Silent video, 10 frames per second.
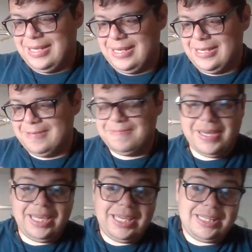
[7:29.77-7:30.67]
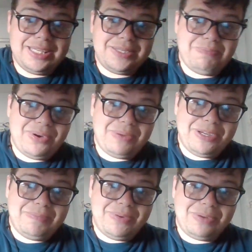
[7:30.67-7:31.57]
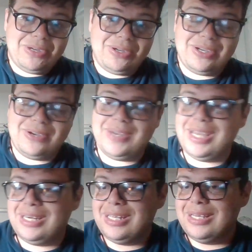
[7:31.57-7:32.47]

Uh, I got this Pokemon Pokemon Go, and